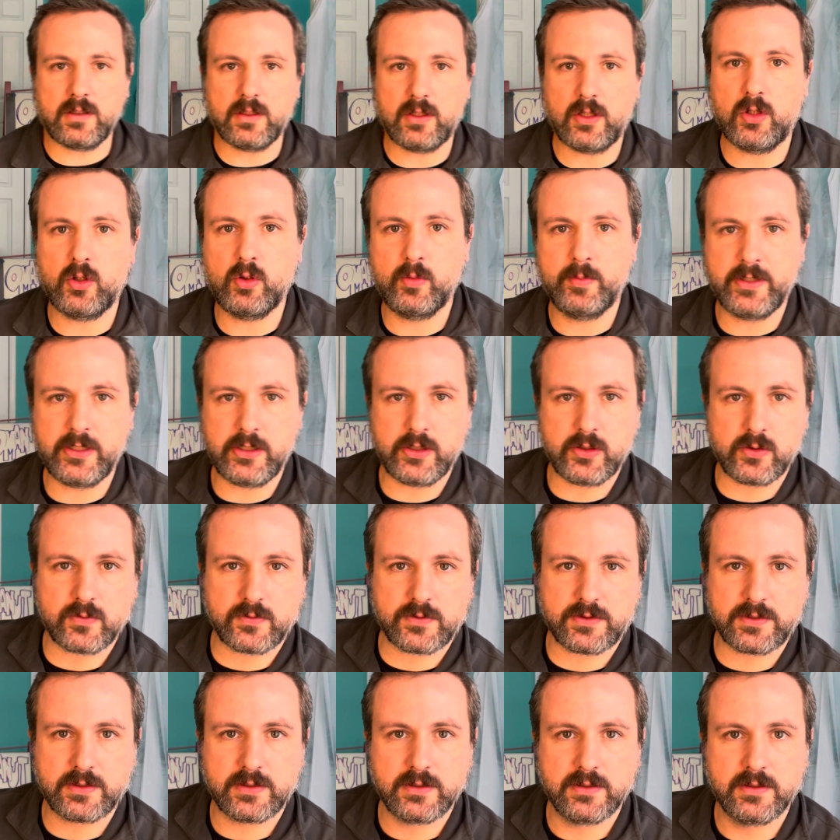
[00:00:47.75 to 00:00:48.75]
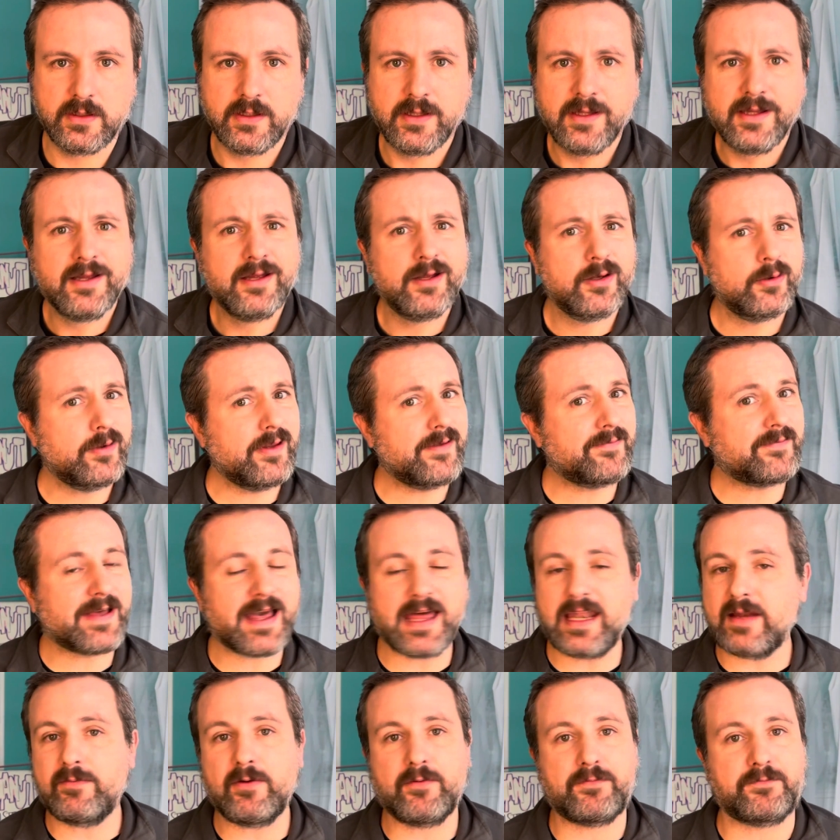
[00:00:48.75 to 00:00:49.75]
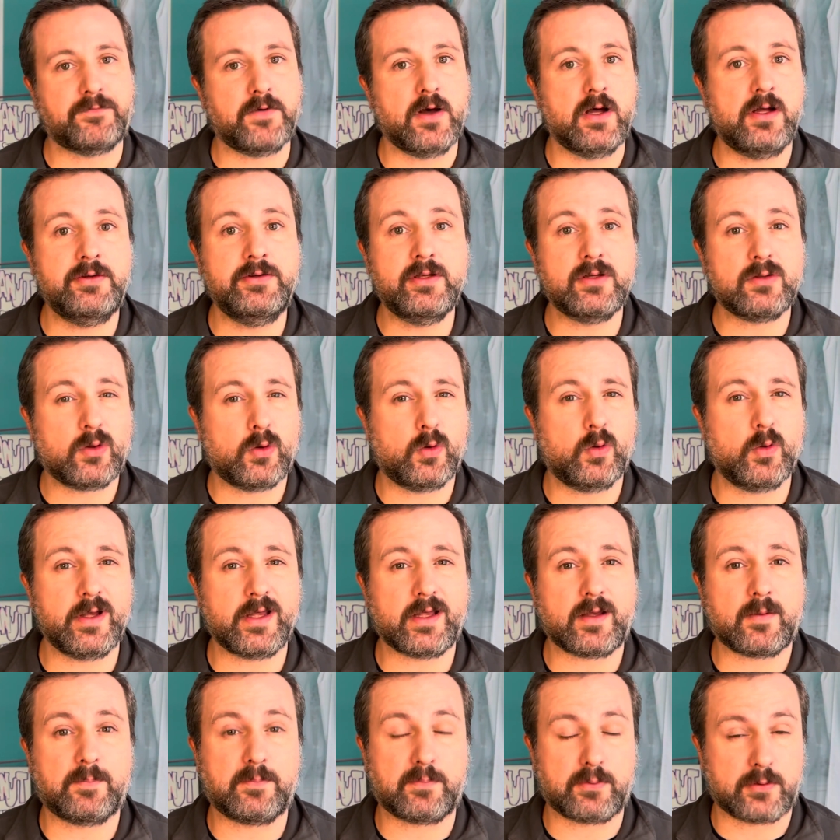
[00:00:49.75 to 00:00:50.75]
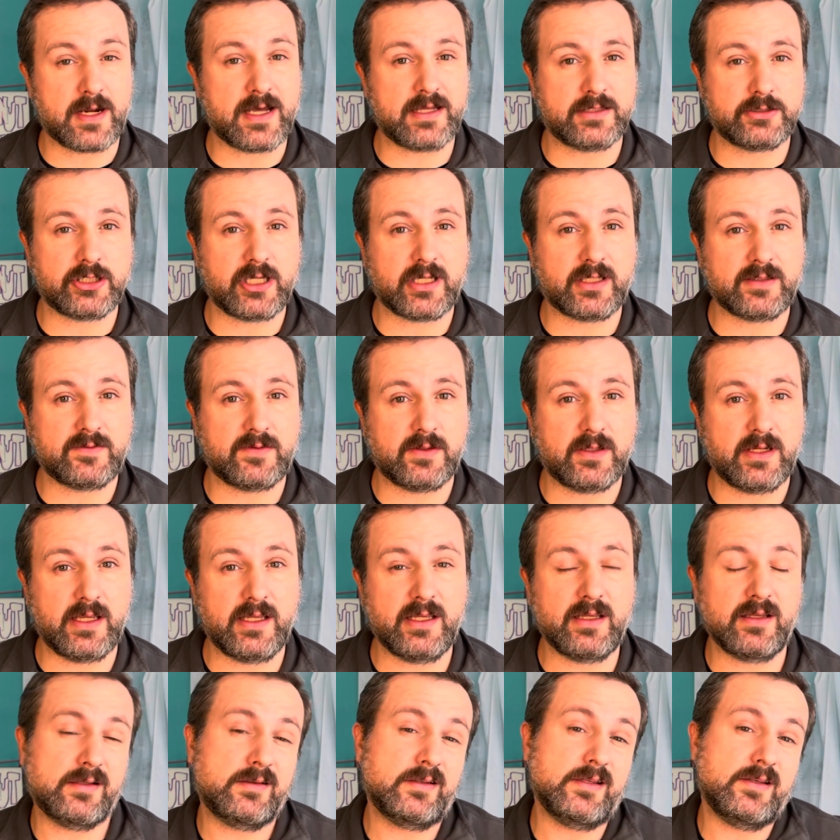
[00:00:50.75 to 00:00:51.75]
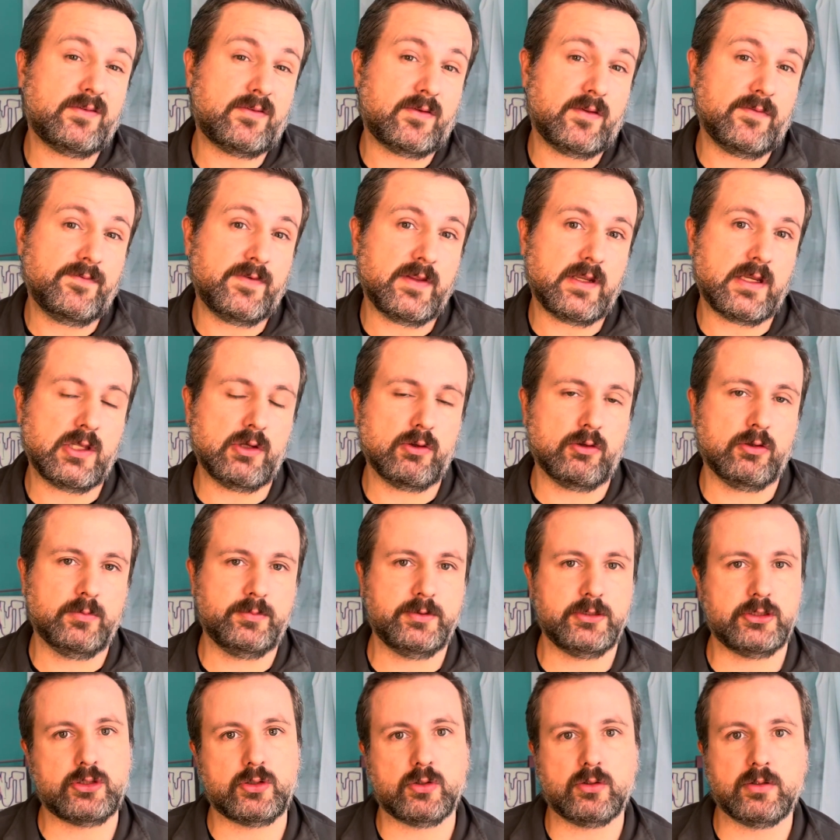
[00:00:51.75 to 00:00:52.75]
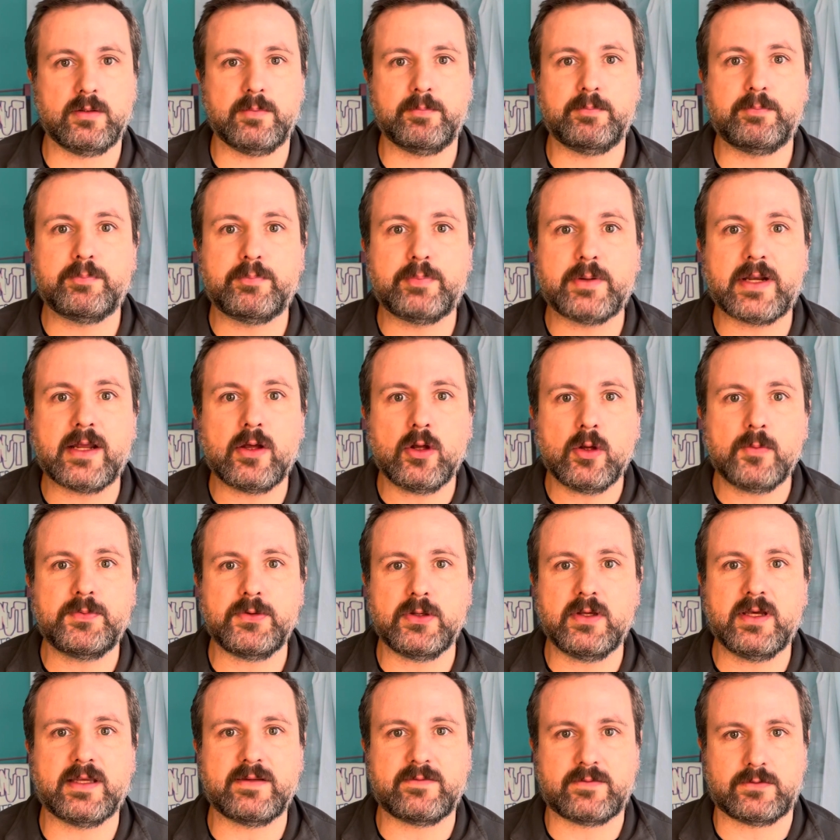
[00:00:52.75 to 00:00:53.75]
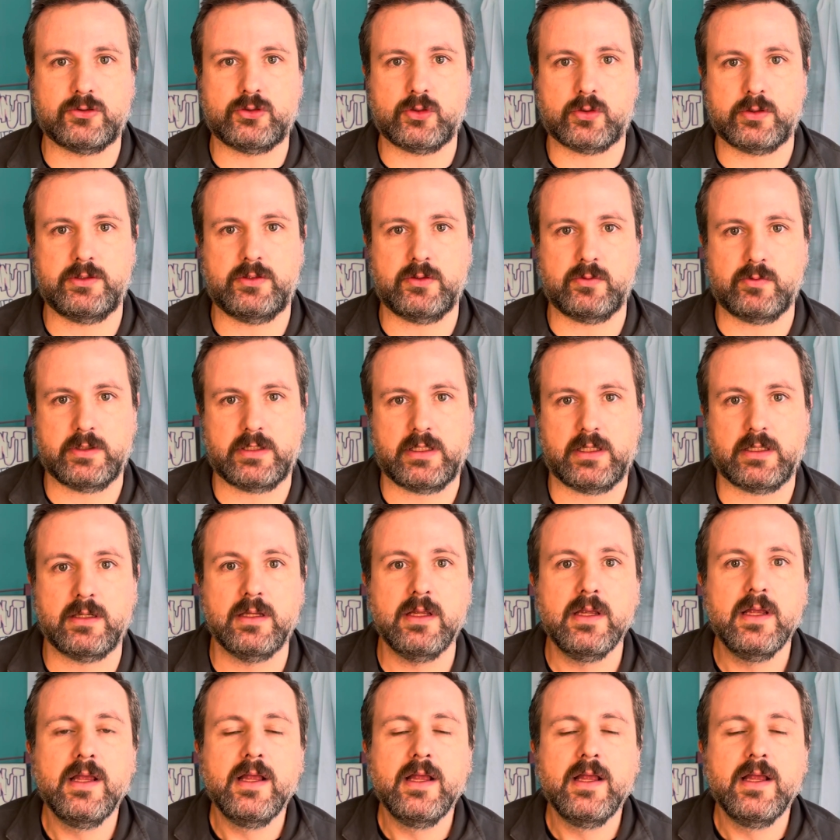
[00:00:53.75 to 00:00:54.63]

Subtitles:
OMANUT. We have kind of a fun, quick project today. At least the video will be short, but I hope you guys enjoy doing it.